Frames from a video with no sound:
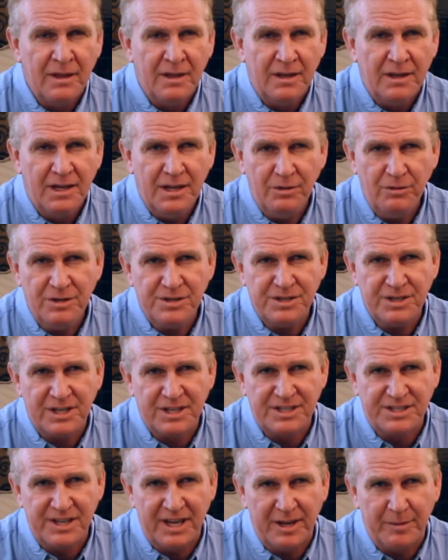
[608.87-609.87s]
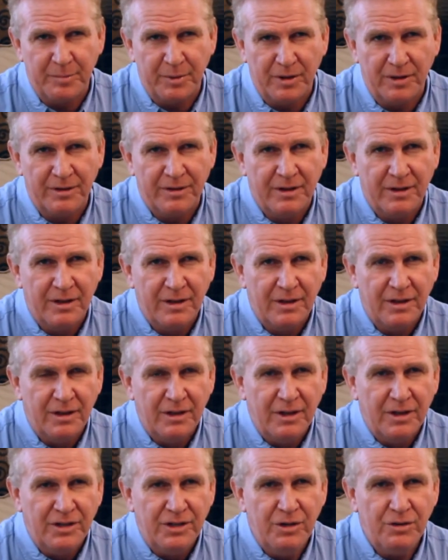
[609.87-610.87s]
Here is an example.
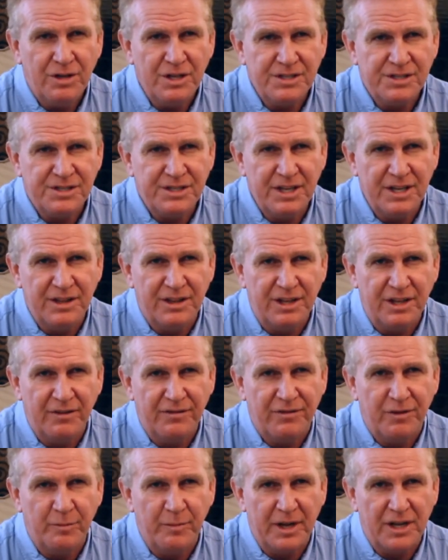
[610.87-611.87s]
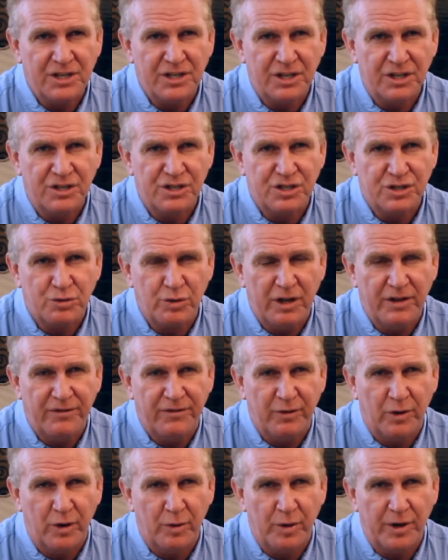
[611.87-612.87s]
You can see the information is
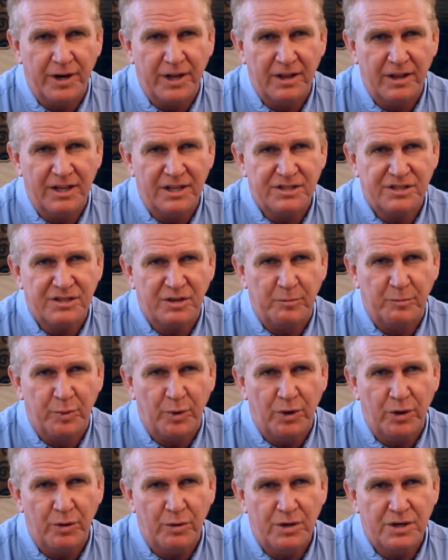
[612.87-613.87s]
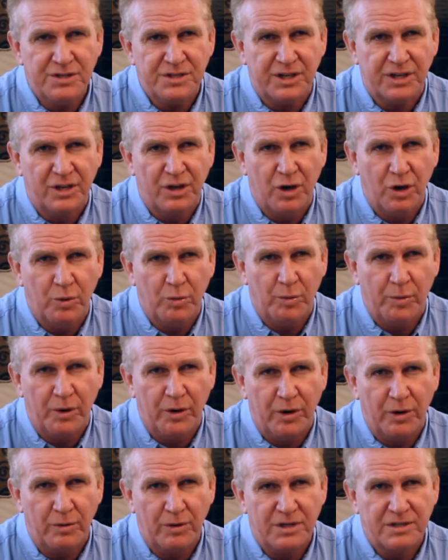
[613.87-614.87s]
straightforward and lists the borrowers and
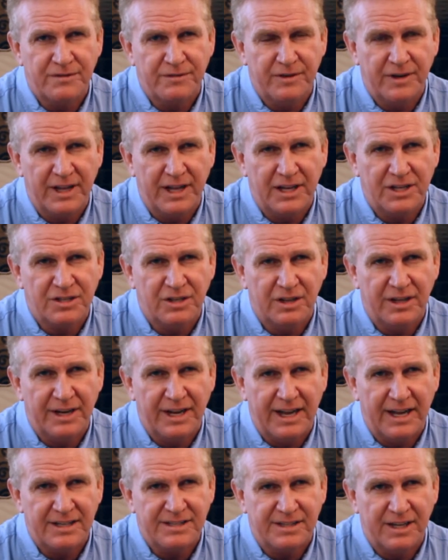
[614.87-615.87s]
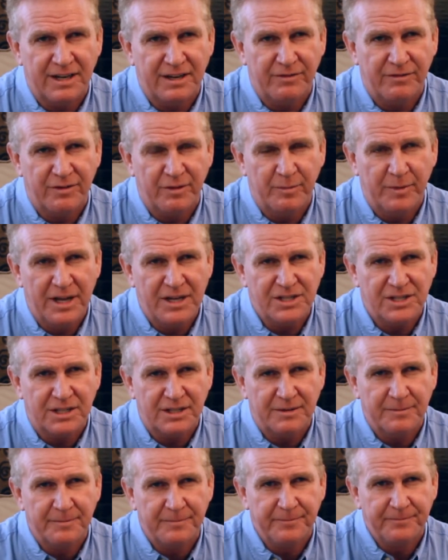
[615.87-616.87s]
co-borrowers' financial and asset
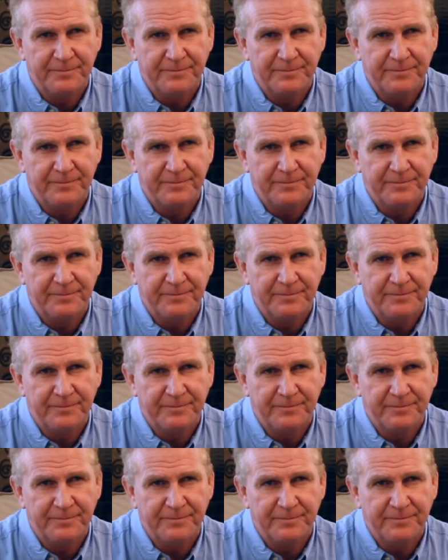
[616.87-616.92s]
information.